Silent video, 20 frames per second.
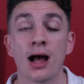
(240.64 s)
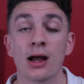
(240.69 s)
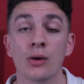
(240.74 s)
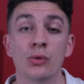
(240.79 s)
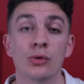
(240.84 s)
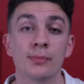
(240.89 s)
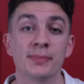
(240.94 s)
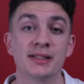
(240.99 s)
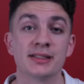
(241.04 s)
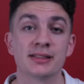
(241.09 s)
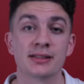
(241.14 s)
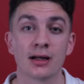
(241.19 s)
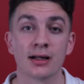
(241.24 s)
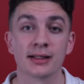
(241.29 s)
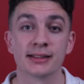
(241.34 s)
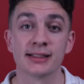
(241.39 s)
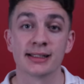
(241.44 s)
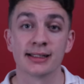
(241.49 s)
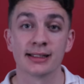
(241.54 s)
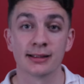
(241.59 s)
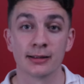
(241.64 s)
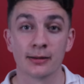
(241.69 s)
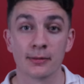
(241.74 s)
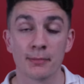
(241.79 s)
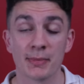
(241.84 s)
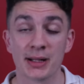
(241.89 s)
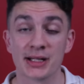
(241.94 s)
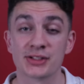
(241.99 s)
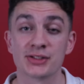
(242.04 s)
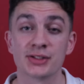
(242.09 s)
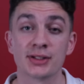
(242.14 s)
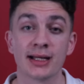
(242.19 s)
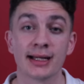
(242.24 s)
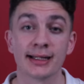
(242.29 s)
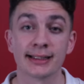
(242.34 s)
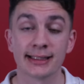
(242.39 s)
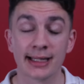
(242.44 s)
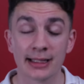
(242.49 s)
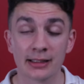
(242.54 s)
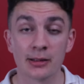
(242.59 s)
I will be starting medicine
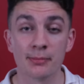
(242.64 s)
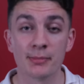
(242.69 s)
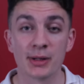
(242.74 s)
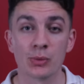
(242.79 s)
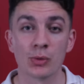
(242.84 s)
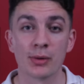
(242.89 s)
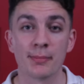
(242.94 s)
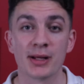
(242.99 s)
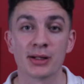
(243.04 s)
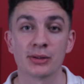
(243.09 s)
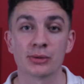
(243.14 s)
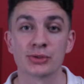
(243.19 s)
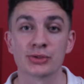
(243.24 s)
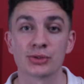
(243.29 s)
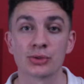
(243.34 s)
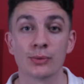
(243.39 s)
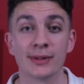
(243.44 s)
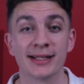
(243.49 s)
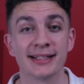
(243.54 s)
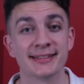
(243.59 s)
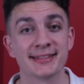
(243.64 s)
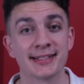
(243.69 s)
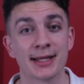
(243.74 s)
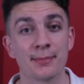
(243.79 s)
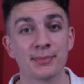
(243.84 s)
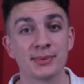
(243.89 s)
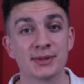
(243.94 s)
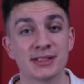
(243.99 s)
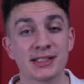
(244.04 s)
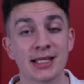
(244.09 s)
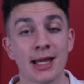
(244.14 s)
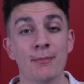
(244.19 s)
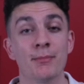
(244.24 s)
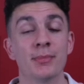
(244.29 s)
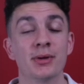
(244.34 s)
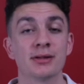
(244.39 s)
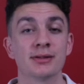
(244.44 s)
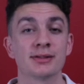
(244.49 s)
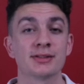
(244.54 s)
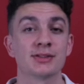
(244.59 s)
at Kent and Medway Medical School in
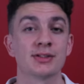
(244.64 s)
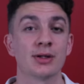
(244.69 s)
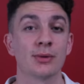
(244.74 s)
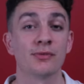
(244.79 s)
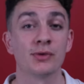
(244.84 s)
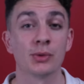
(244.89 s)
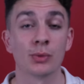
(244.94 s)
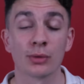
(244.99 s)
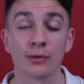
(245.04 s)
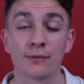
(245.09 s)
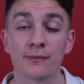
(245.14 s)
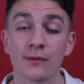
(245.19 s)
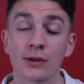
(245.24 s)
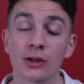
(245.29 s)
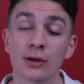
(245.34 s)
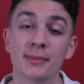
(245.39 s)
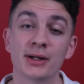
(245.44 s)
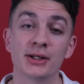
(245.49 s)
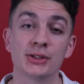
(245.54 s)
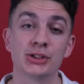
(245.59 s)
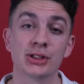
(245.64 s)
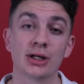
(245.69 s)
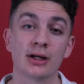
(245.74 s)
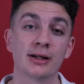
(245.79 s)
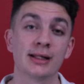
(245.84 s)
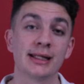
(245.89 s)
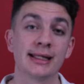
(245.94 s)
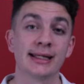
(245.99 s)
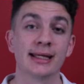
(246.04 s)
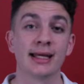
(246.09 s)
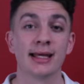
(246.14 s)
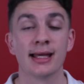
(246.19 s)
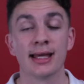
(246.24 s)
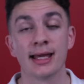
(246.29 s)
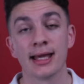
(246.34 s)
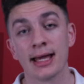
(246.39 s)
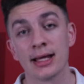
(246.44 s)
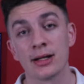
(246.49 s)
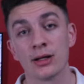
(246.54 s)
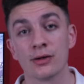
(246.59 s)
September, so if you want to follow my journey,
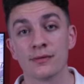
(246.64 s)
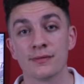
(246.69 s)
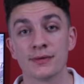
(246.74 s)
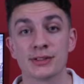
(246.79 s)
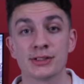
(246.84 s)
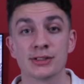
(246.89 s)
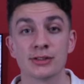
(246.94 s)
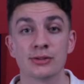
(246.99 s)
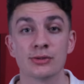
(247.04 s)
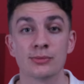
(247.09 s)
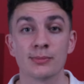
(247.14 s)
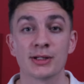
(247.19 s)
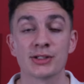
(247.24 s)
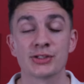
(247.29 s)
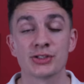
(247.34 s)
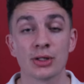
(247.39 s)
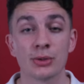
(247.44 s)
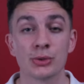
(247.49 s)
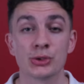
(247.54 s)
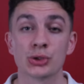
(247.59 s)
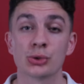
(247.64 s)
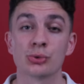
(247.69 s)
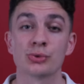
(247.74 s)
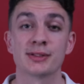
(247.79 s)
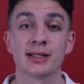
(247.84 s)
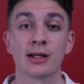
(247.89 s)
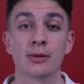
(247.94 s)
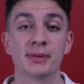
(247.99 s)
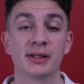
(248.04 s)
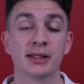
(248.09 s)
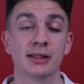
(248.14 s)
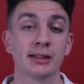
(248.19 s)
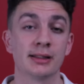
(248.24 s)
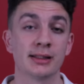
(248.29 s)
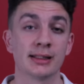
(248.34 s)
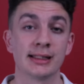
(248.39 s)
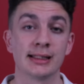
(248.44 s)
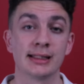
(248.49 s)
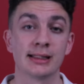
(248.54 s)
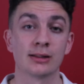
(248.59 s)
head over to my socials, they'll be
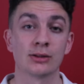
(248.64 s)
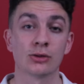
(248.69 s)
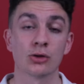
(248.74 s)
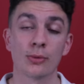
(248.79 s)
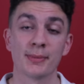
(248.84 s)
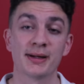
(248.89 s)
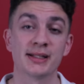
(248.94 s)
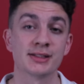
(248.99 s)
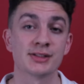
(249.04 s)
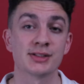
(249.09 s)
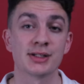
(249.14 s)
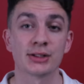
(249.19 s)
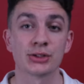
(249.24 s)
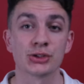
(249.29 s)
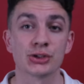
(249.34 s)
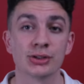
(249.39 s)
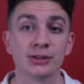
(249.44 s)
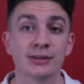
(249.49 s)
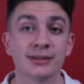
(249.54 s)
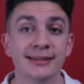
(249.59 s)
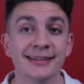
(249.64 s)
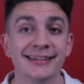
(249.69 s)
in the comments section.